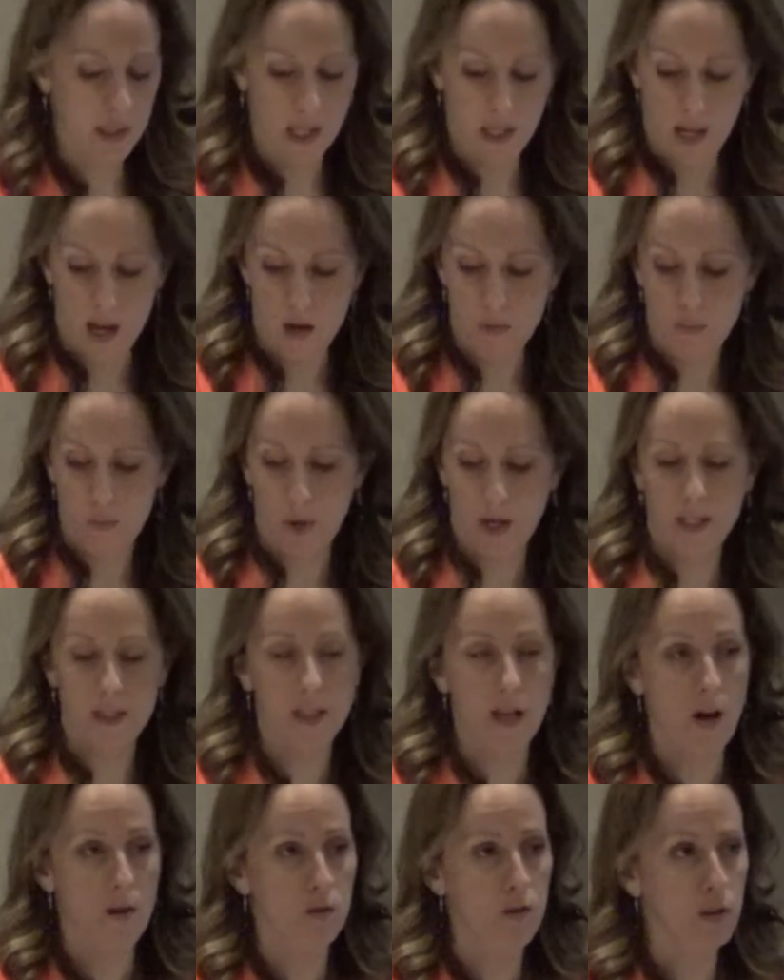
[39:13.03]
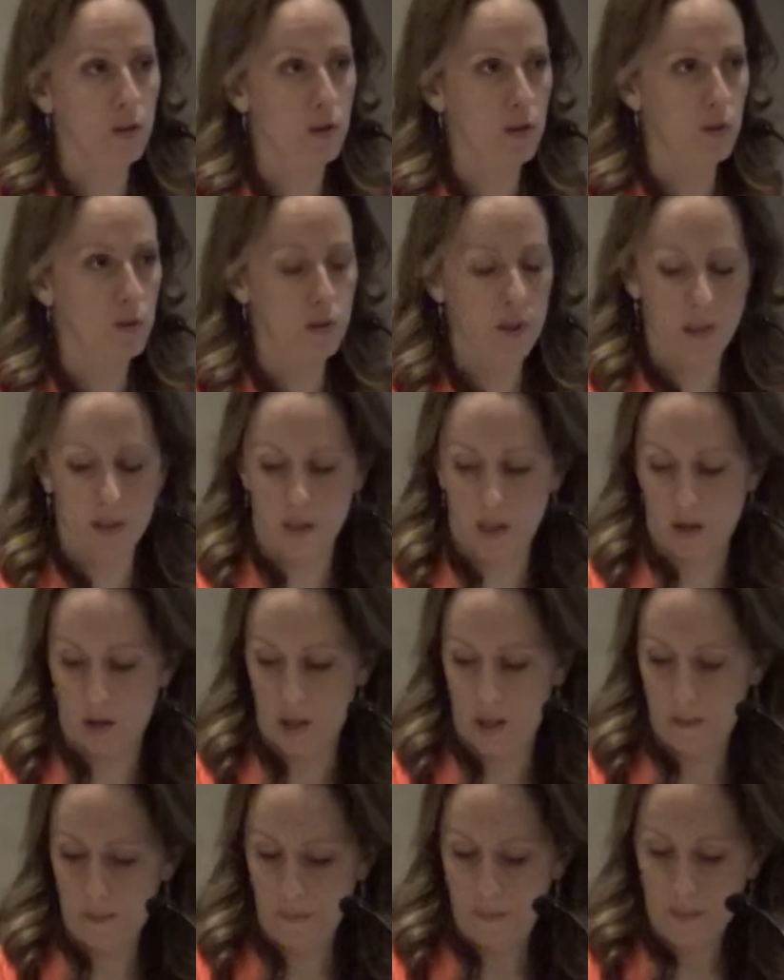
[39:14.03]
can help break down the gluten and
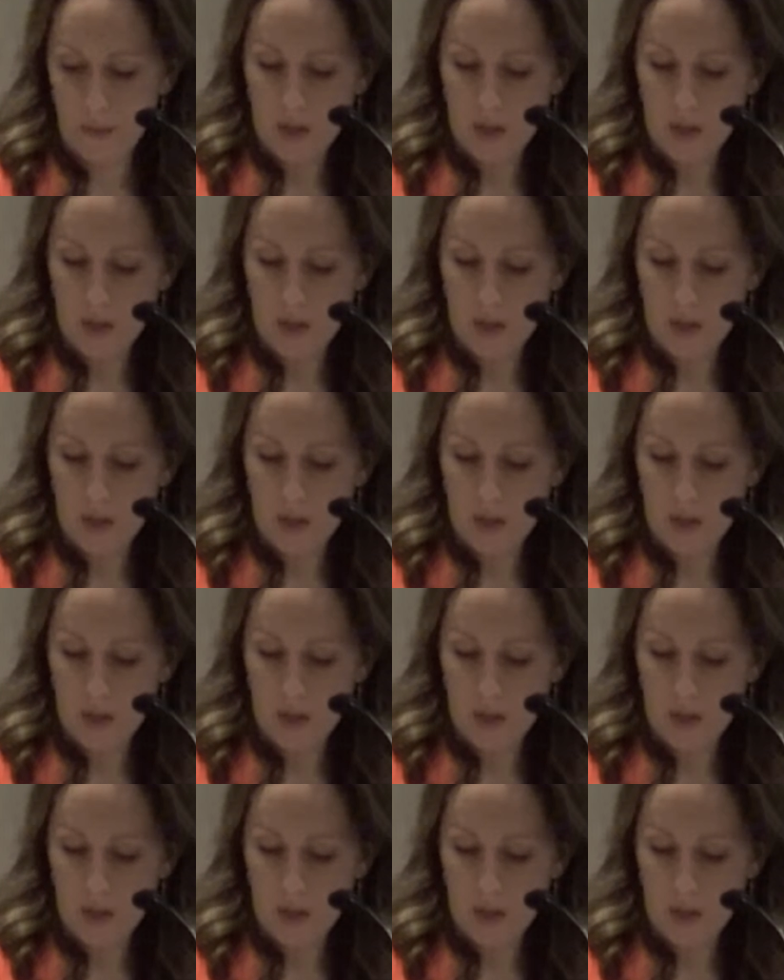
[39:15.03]
dairy